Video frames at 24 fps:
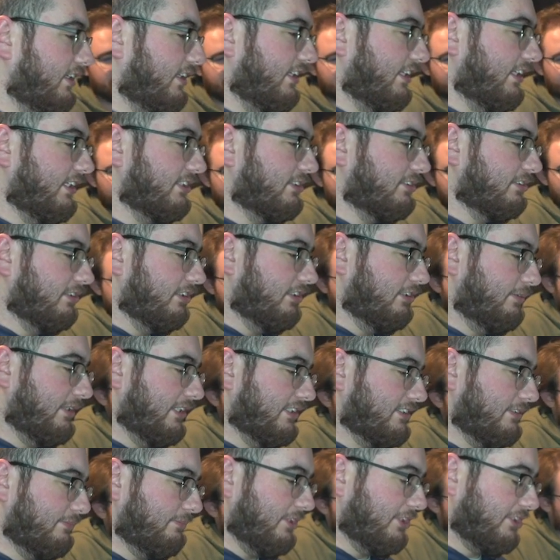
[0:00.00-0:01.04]
these are all my
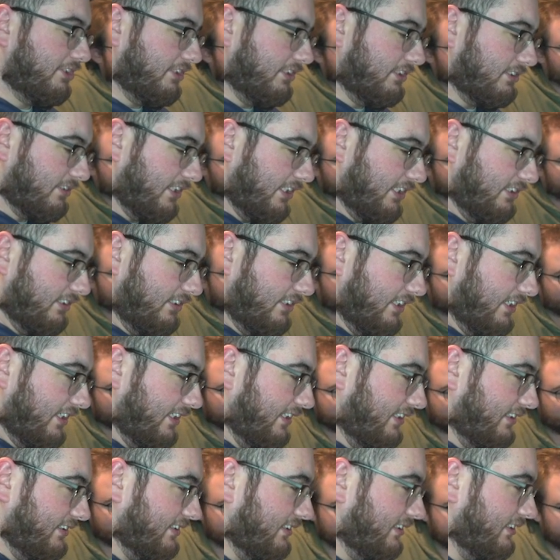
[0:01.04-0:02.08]
submissions right here,
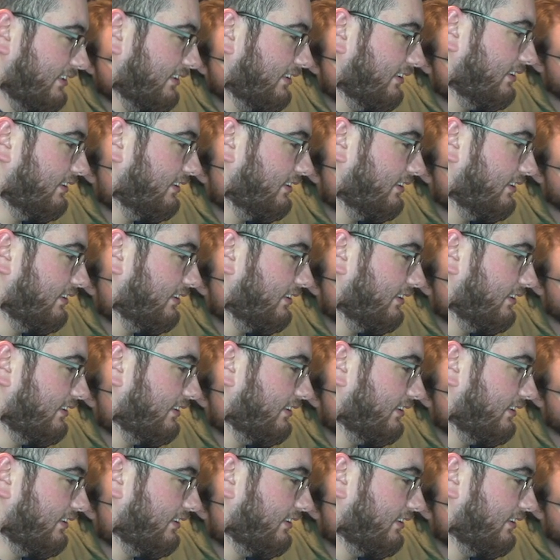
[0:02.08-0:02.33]
guys.